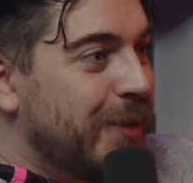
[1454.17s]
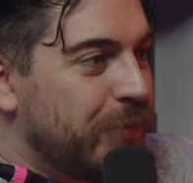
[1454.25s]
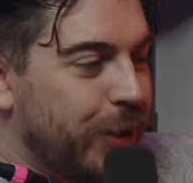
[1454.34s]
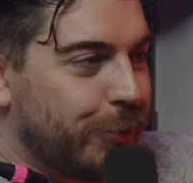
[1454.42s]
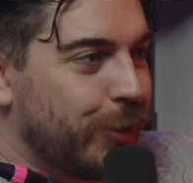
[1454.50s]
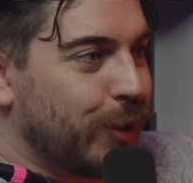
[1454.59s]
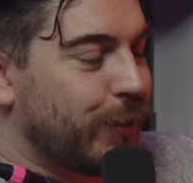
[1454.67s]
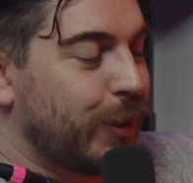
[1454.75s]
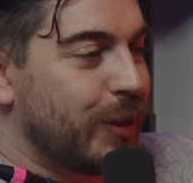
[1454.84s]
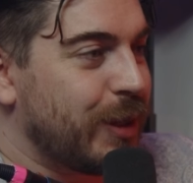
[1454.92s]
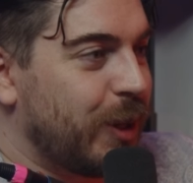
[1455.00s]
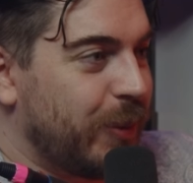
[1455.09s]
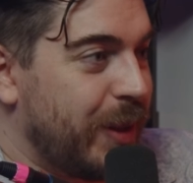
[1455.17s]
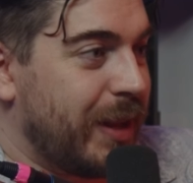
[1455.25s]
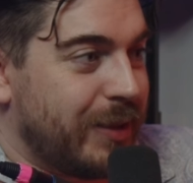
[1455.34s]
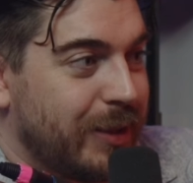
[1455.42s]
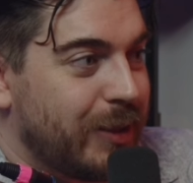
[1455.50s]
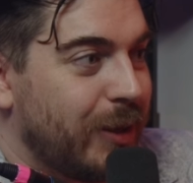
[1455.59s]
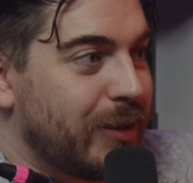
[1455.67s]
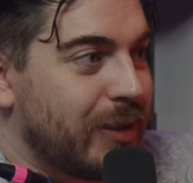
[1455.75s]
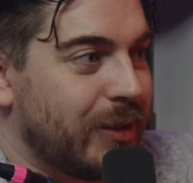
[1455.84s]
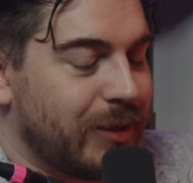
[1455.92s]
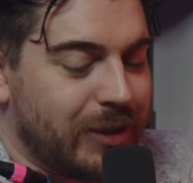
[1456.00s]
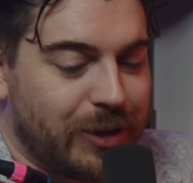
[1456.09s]
Of course, for those unaware, they did go
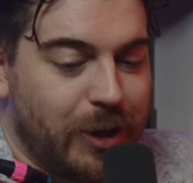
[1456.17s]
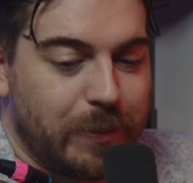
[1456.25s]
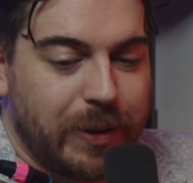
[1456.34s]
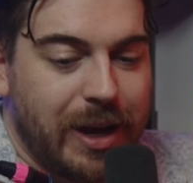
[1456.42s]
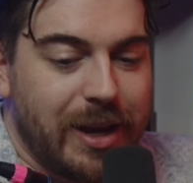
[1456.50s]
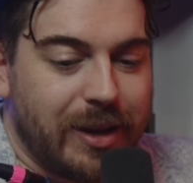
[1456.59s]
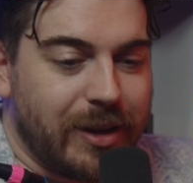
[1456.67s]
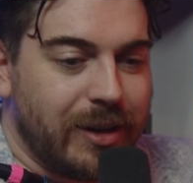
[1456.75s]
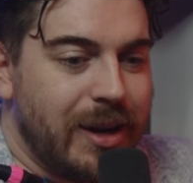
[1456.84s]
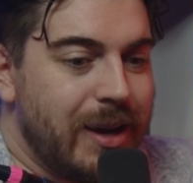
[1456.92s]
to, to Copenhagen.